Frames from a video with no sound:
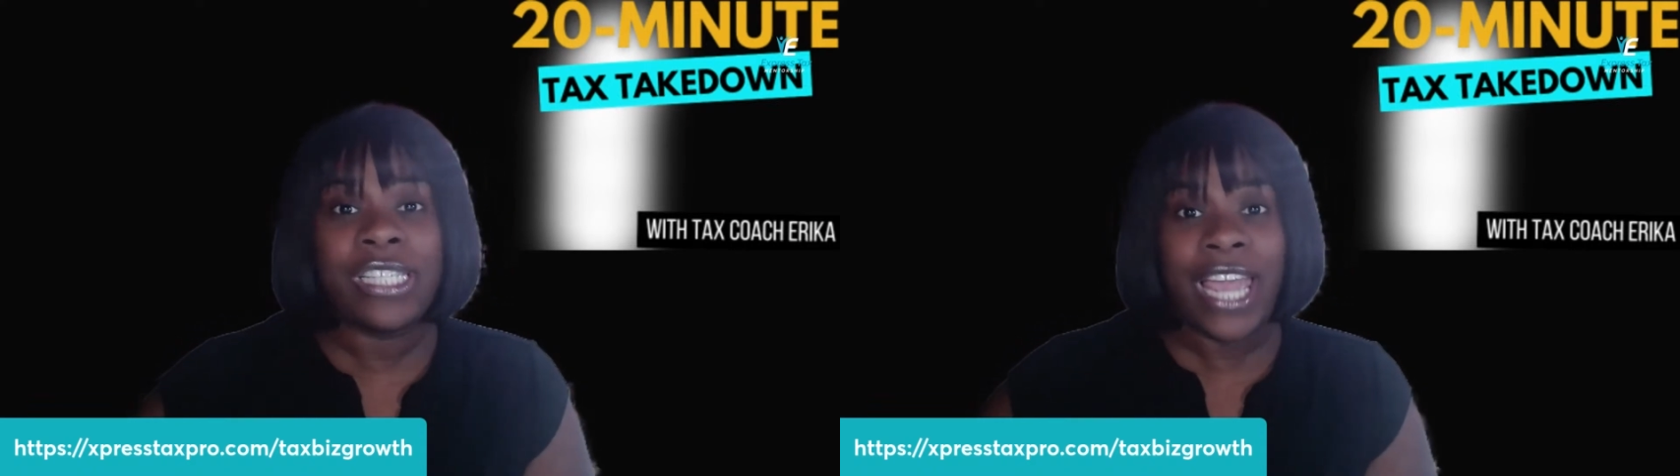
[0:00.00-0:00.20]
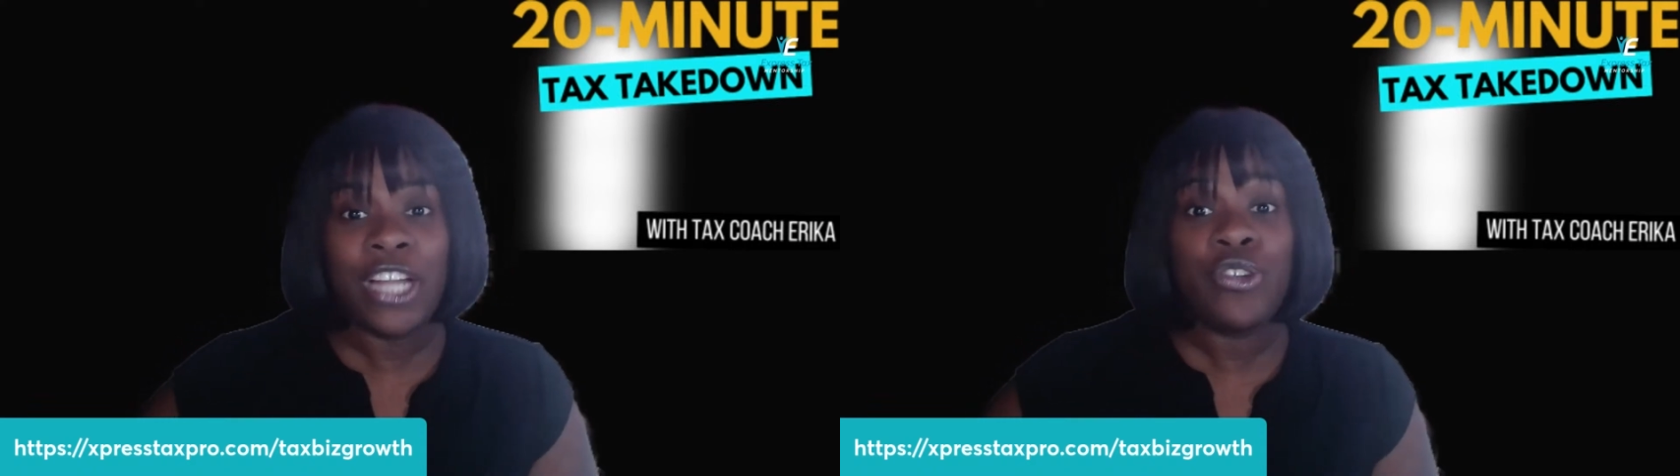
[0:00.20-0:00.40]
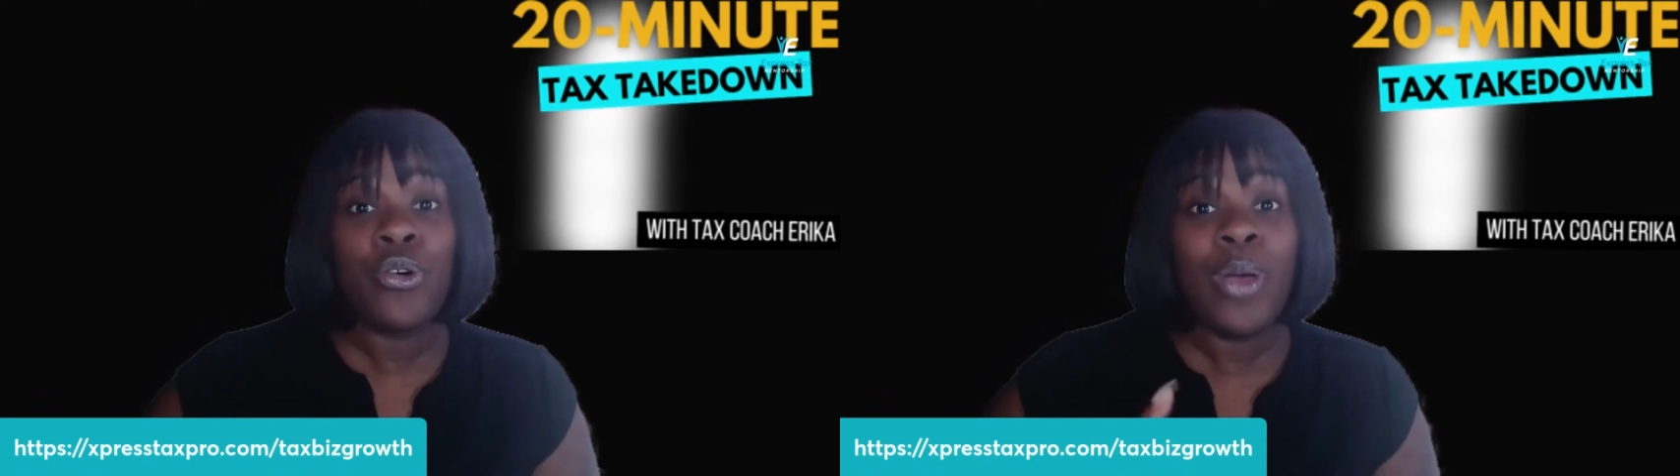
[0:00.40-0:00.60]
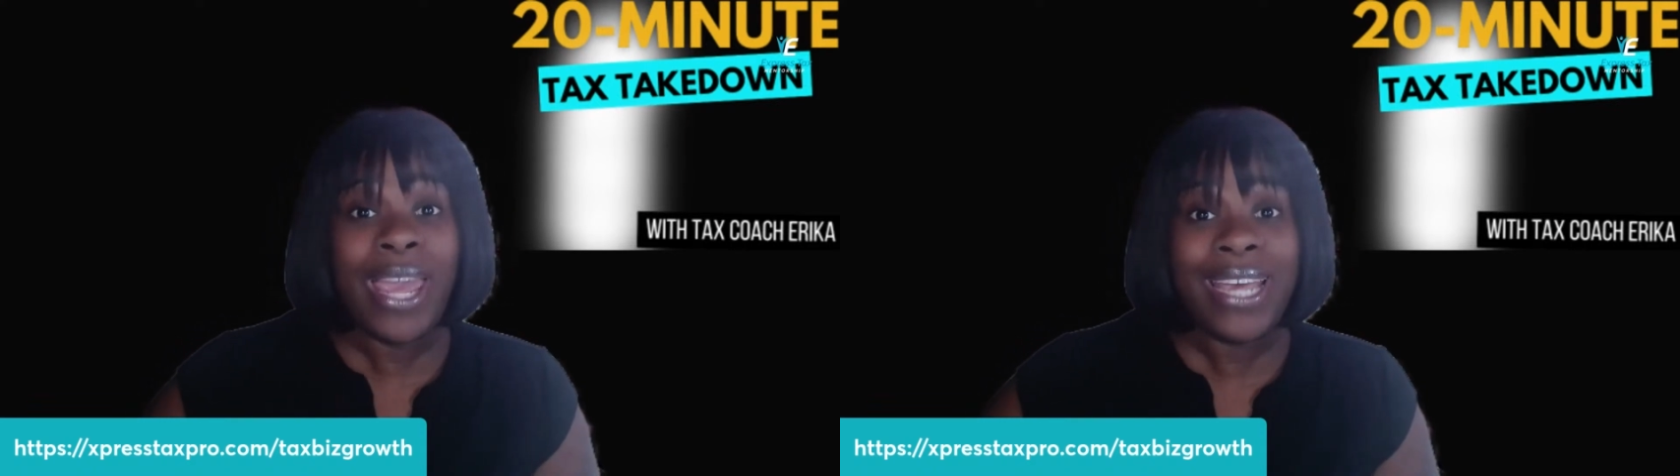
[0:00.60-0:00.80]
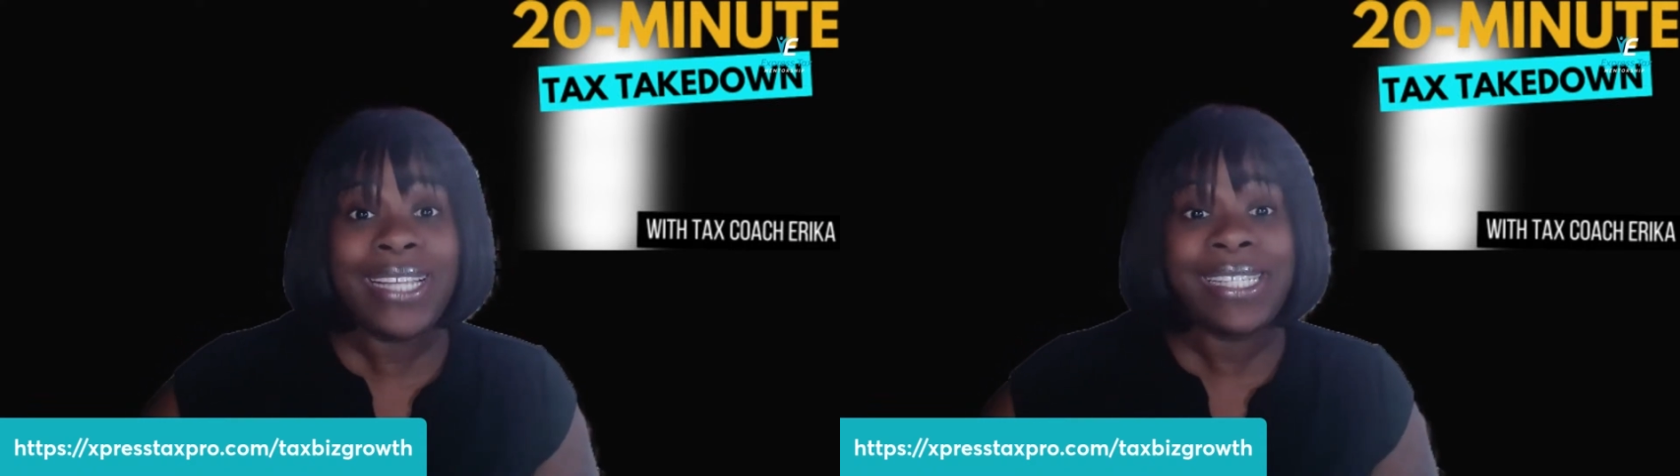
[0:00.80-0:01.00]
Schedule
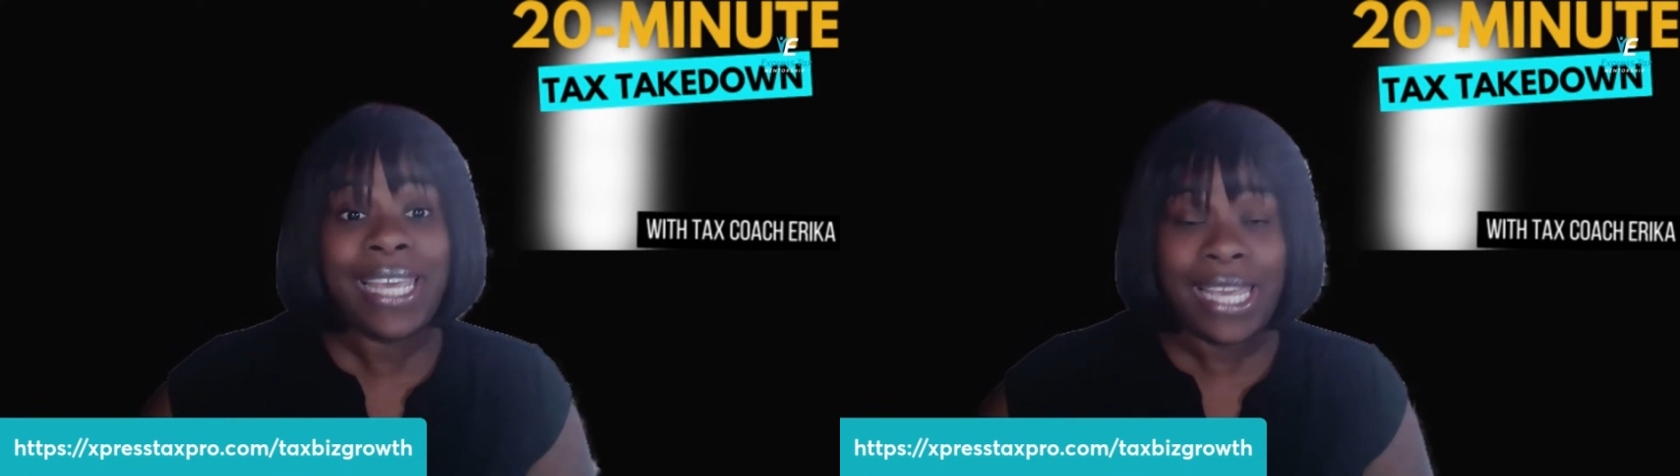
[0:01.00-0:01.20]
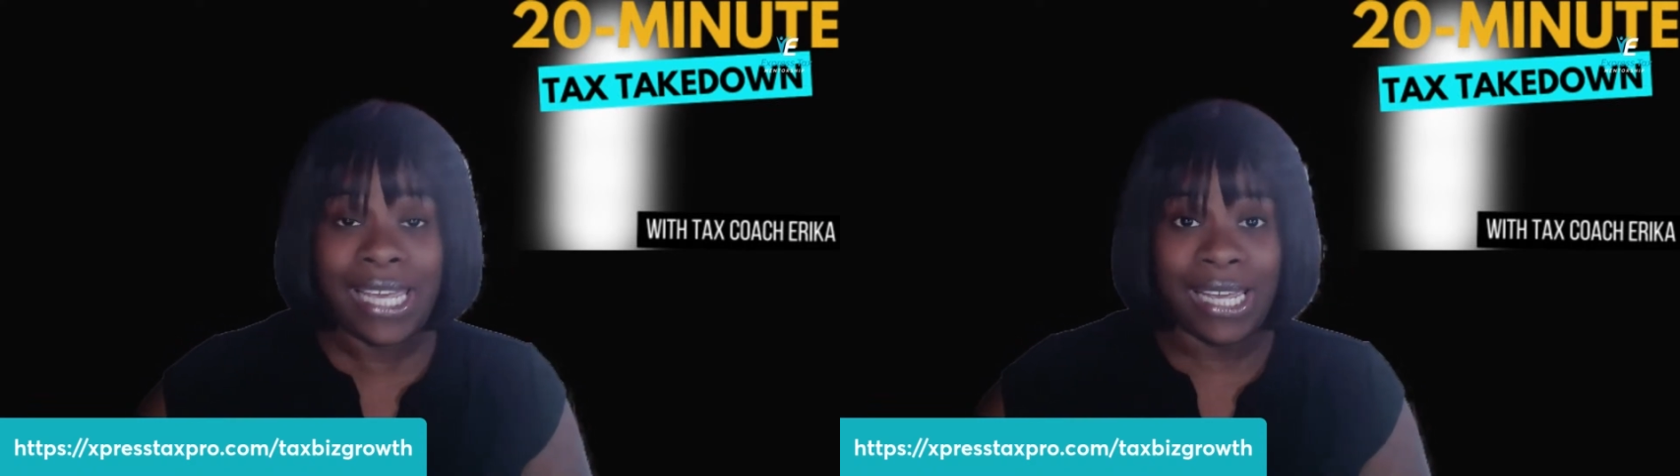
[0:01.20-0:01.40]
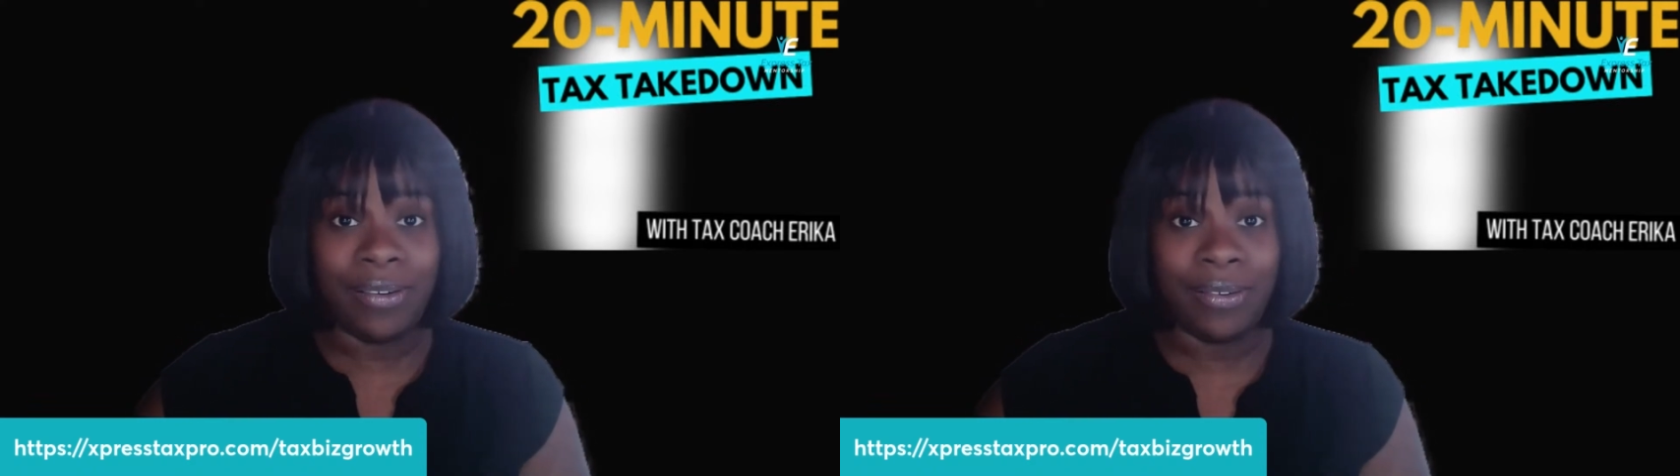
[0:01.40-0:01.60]
SE.